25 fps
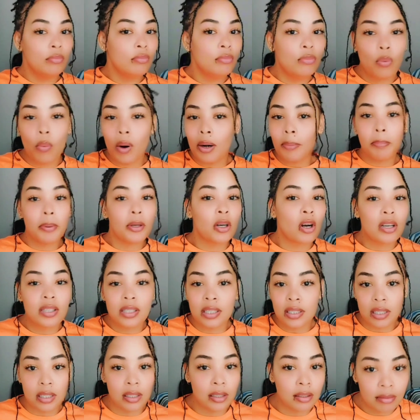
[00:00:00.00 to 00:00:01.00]
what
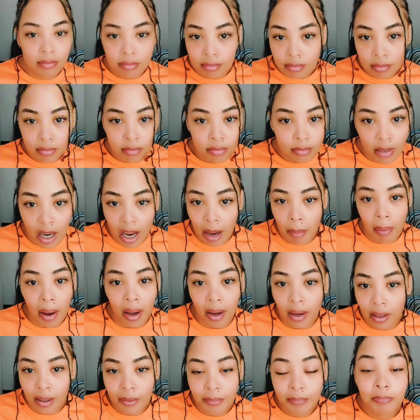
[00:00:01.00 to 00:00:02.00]
porosity am
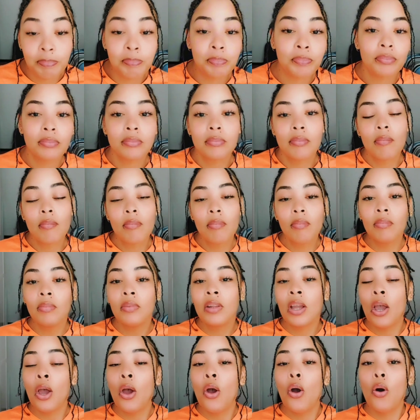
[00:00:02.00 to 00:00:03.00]
I?
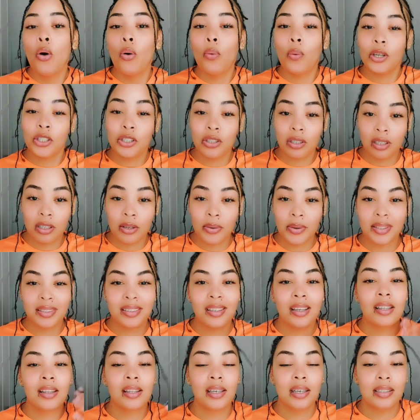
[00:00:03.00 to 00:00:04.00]
What you're going to do is
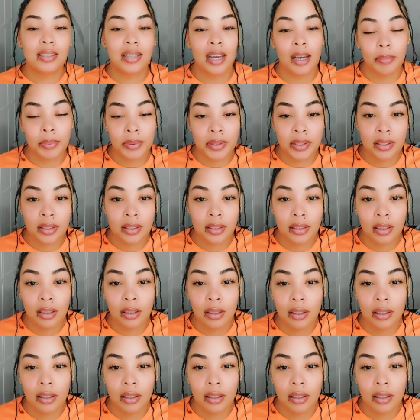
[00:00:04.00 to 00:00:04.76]
there are 3 types